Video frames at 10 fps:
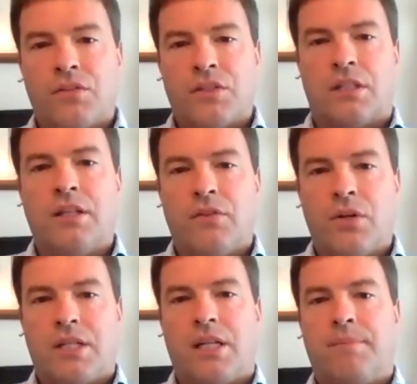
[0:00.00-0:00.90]
service
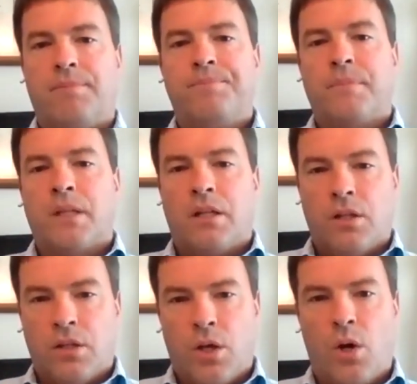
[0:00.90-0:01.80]
delivery team.
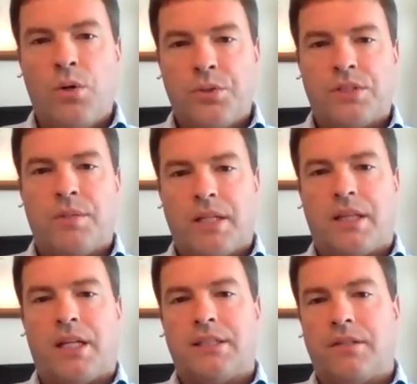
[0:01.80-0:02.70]
Those are some
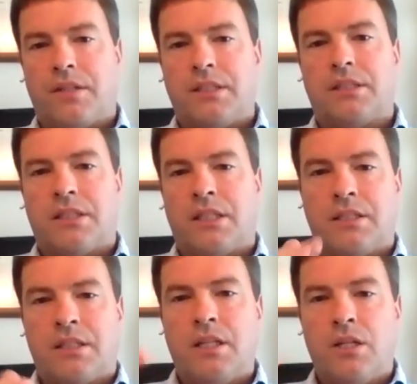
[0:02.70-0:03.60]
of the things that have just
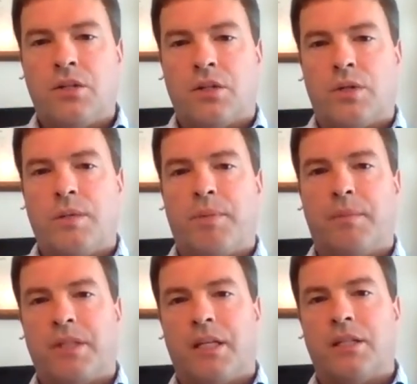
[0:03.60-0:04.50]
continued to creep
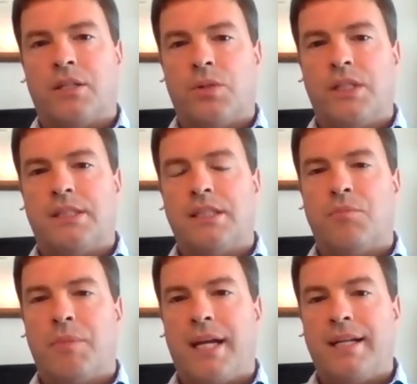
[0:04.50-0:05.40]
up the increase
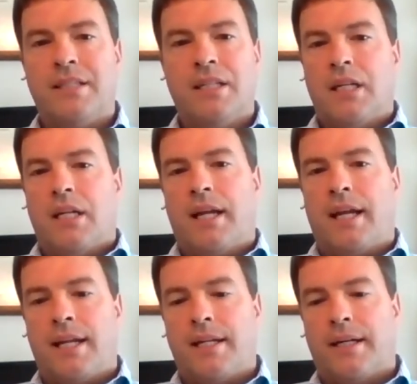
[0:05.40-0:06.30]
in demand.
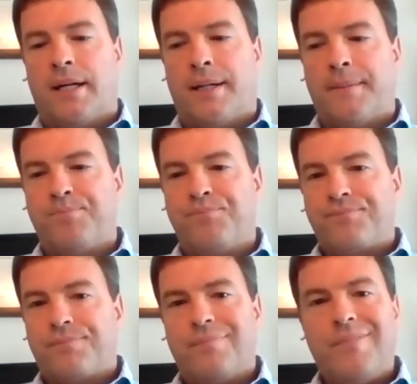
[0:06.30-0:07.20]
And
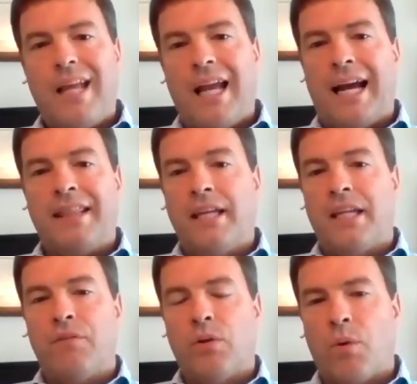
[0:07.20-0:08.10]
I
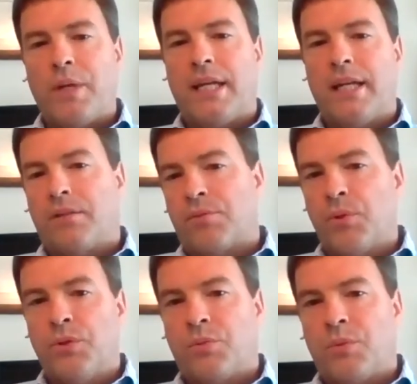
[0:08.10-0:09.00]
think even when we get
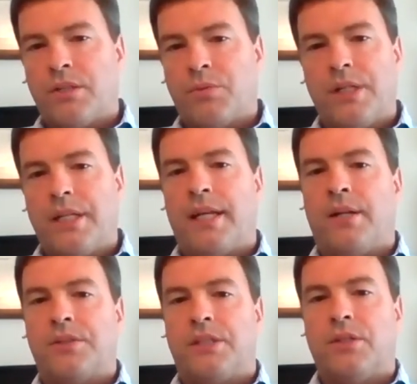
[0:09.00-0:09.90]
through 2020,
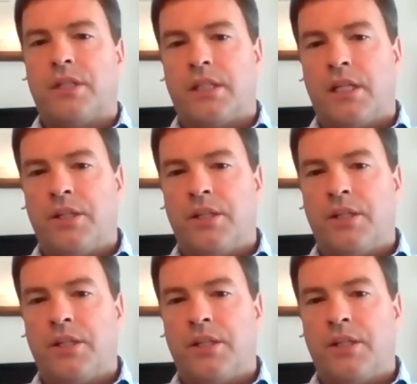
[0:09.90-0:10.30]
it'll still